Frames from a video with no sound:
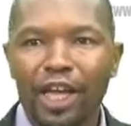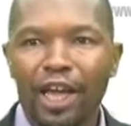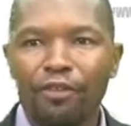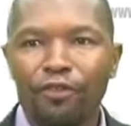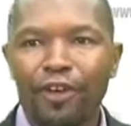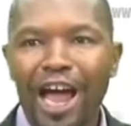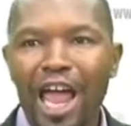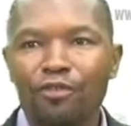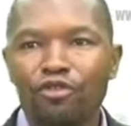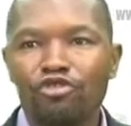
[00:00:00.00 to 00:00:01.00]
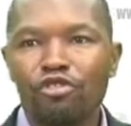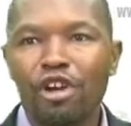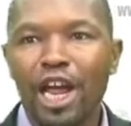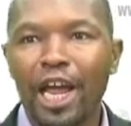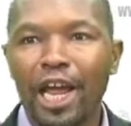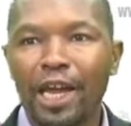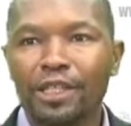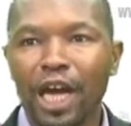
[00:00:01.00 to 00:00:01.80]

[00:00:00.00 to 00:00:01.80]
a five-rayed